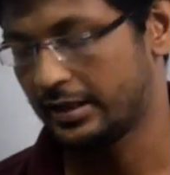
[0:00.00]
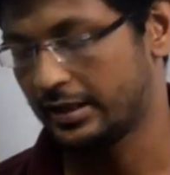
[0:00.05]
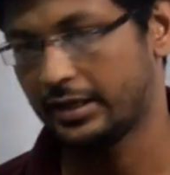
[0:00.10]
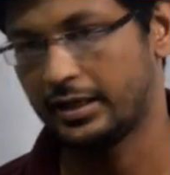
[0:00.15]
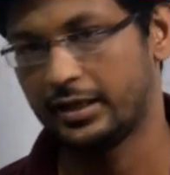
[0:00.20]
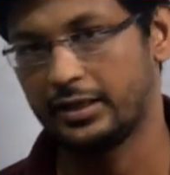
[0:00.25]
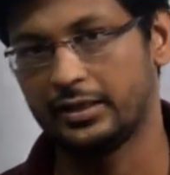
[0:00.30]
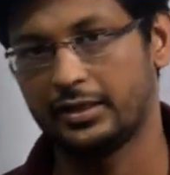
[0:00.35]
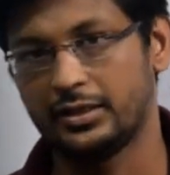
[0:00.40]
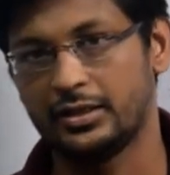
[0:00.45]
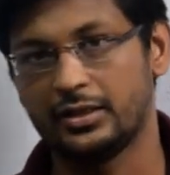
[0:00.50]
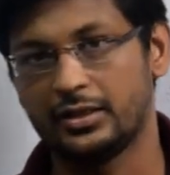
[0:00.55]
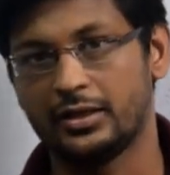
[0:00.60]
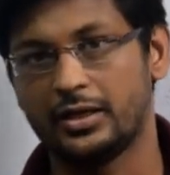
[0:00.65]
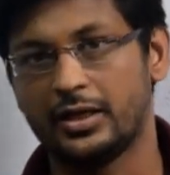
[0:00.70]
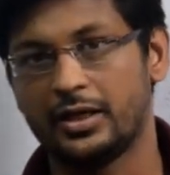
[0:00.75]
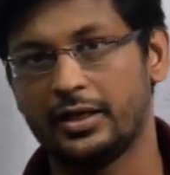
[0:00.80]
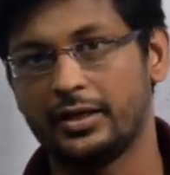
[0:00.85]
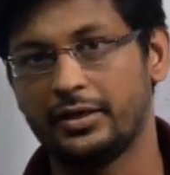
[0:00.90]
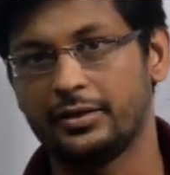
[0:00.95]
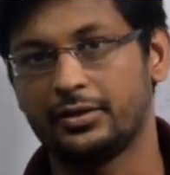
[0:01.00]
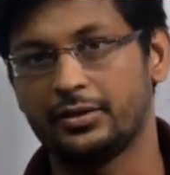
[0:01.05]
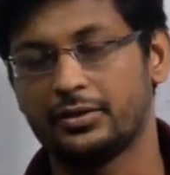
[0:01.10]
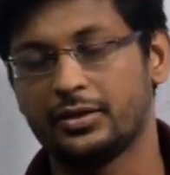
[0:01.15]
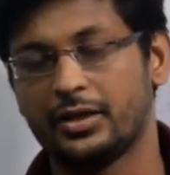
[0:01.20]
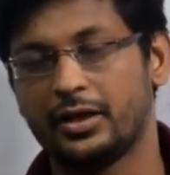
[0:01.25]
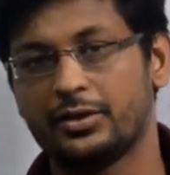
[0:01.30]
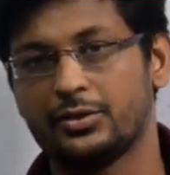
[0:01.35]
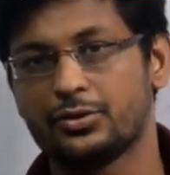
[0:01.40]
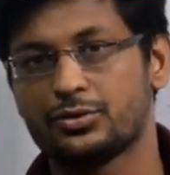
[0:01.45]
and
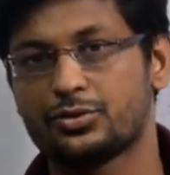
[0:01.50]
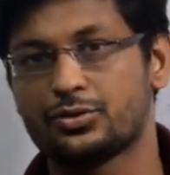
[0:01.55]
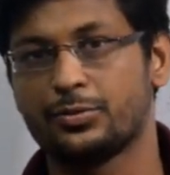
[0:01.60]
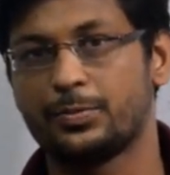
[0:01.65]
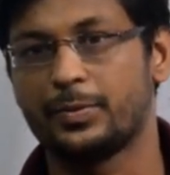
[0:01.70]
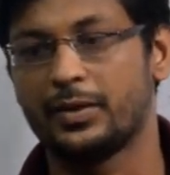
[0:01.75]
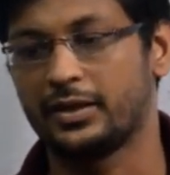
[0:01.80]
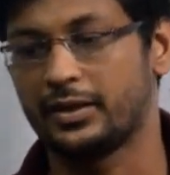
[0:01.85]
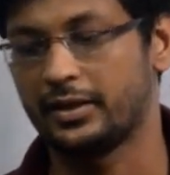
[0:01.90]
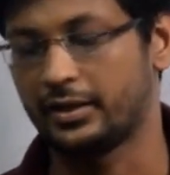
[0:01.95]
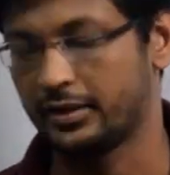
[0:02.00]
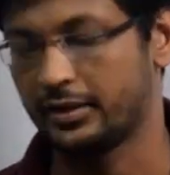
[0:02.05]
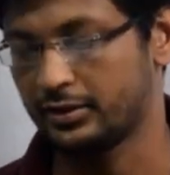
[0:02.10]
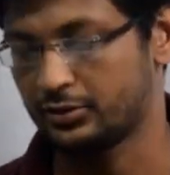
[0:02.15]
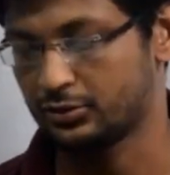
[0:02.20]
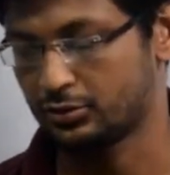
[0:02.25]
I used to play cricket.